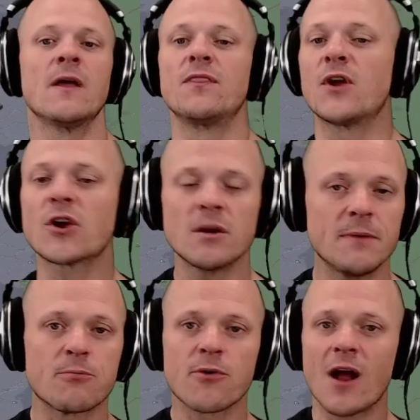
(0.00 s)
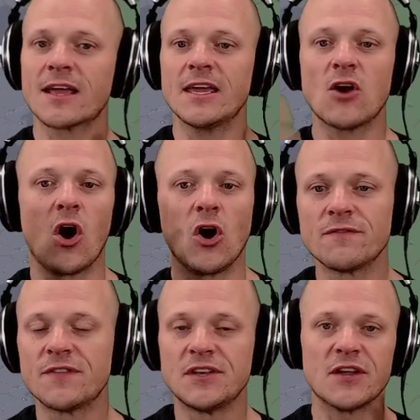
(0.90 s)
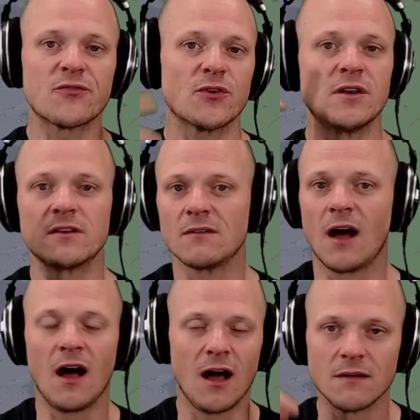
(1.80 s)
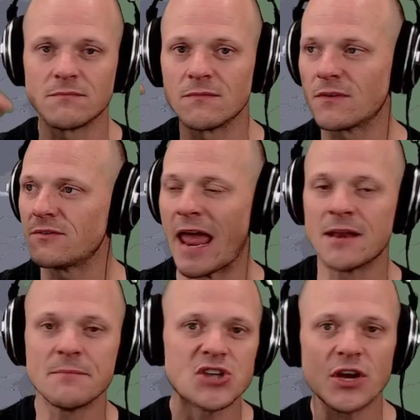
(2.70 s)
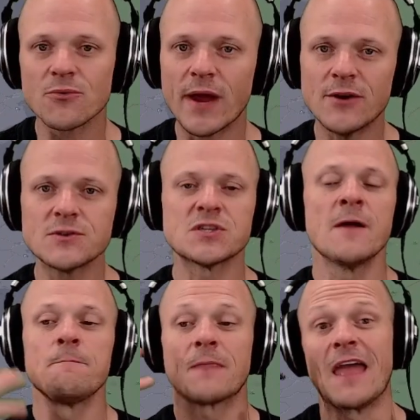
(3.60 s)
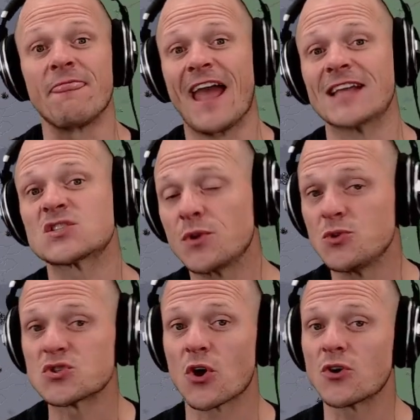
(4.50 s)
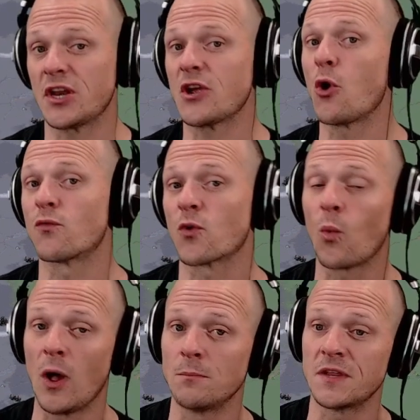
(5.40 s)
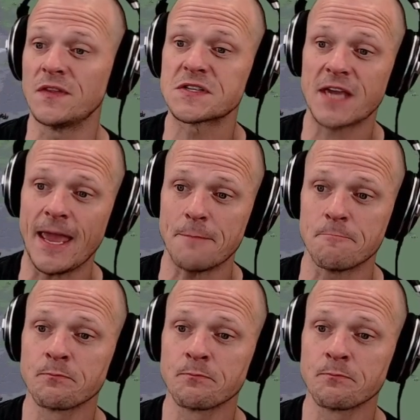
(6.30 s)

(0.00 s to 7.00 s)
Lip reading: They're going to be proccing all of the different enemy generators, and that's when you start getting overwhelmed in this game.